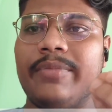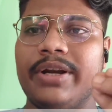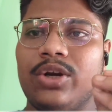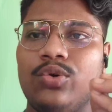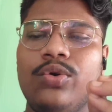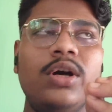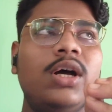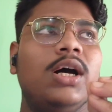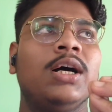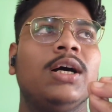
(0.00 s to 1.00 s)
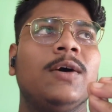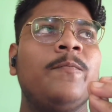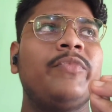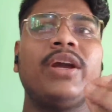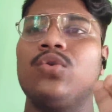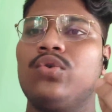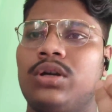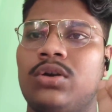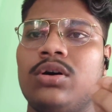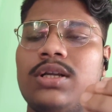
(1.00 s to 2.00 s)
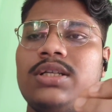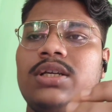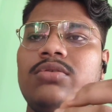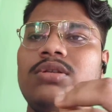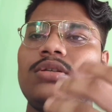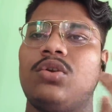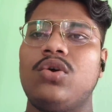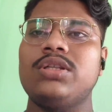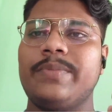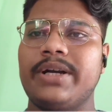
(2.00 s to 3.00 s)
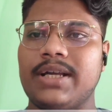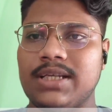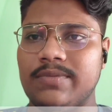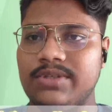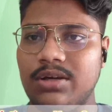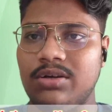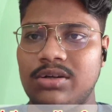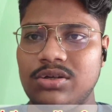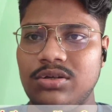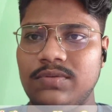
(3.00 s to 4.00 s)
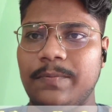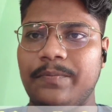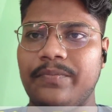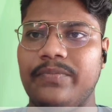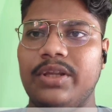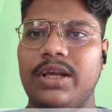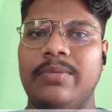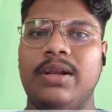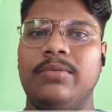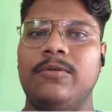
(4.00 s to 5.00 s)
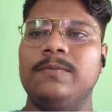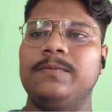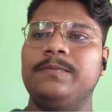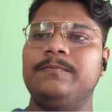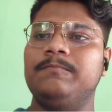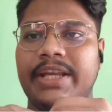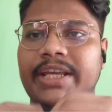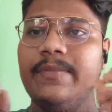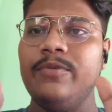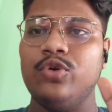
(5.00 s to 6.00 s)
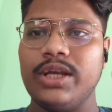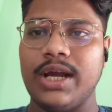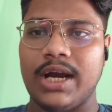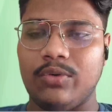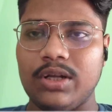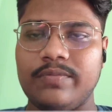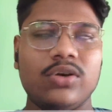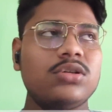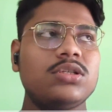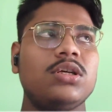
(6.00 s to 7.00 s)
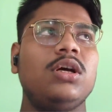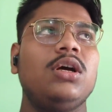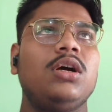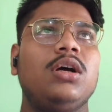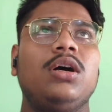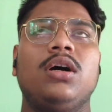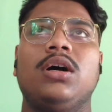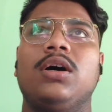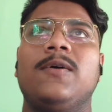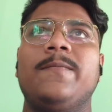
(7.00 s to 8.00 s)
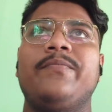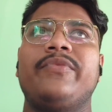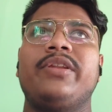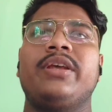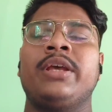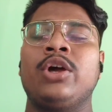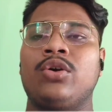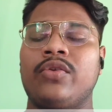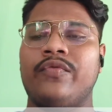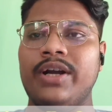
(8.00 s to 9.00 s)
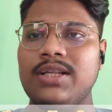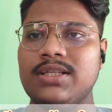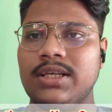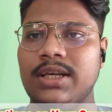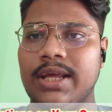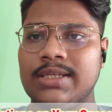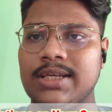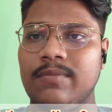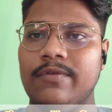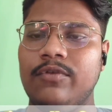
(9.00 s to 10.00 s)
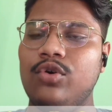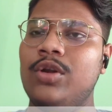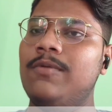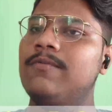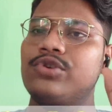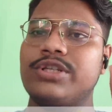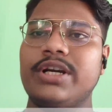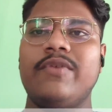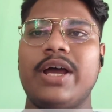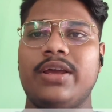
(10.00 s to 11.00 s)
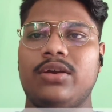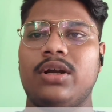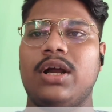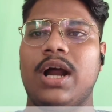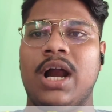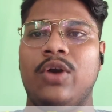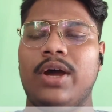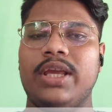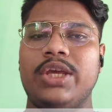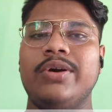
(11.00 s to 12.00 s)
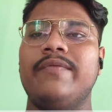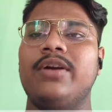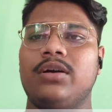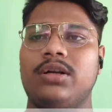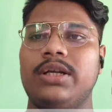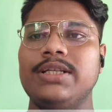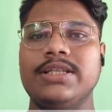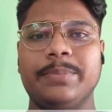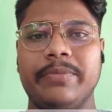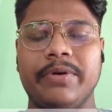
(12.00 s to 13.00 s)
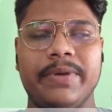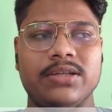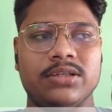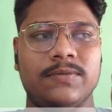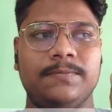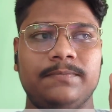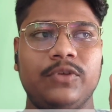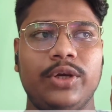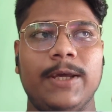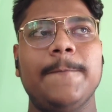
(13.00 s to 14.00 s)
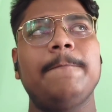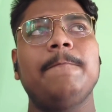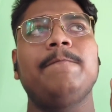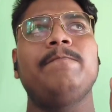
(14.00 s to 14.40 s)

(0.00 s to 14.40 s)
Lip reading: admitted to a good college in which non-GPET exams are also available. And keep doing hard work, because your confidence in exam level will be boosted by your hard work you have done in GPAT preparation. Okay.